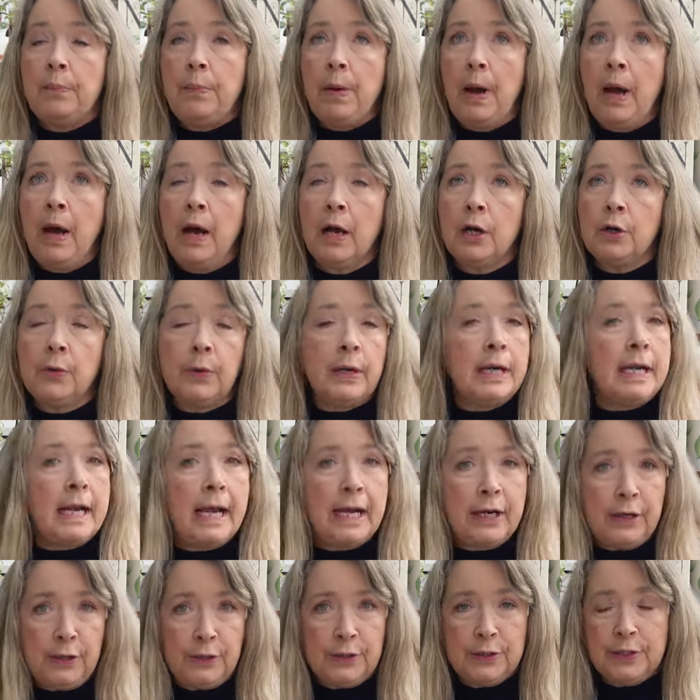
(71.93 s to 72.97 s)
uh, Green
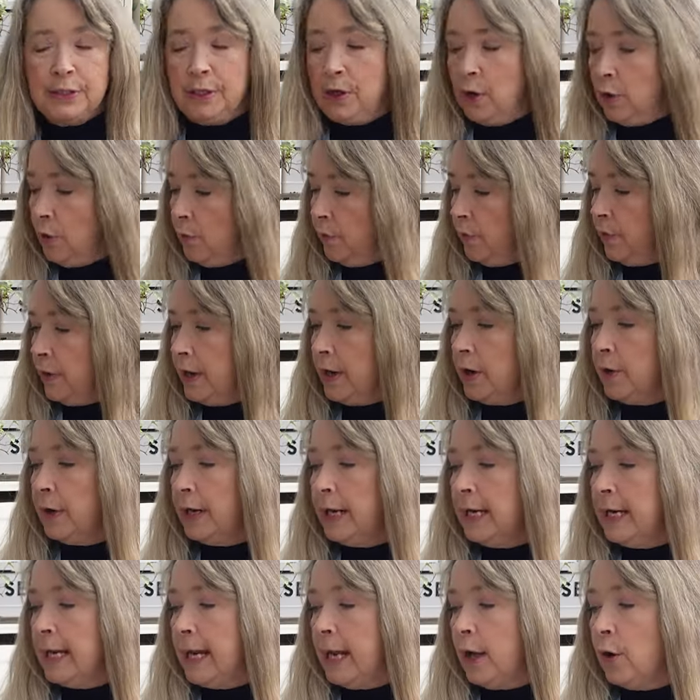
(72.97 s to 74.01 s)
Acres over there
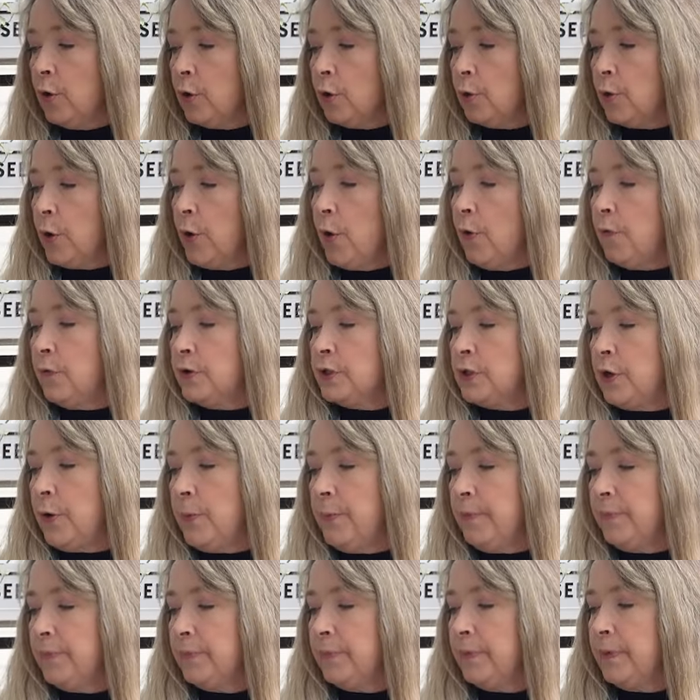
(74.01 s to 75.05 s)
in Elk Grove. So
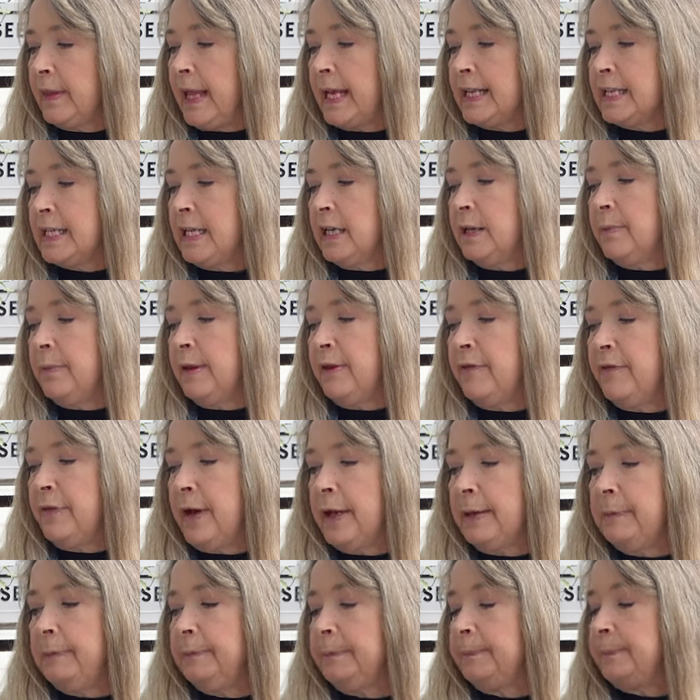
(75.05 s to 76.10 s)
that's going to be
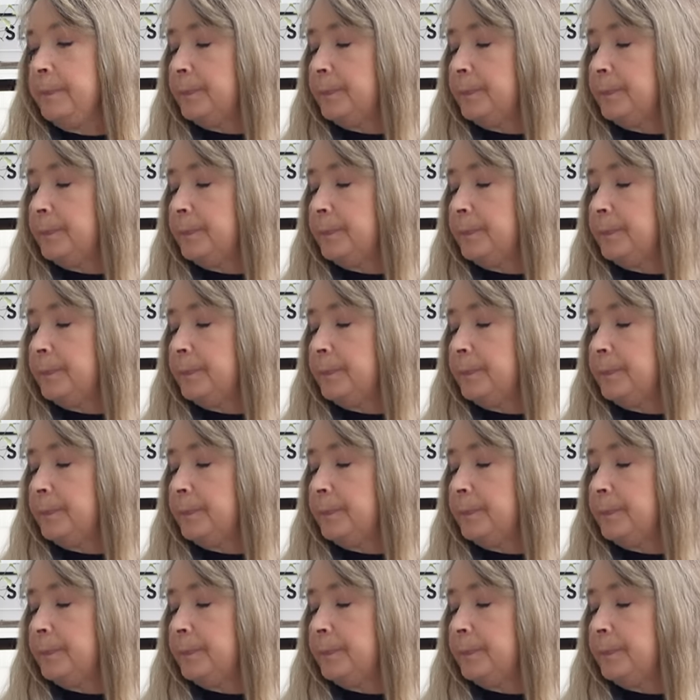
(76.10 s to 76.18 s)
fun.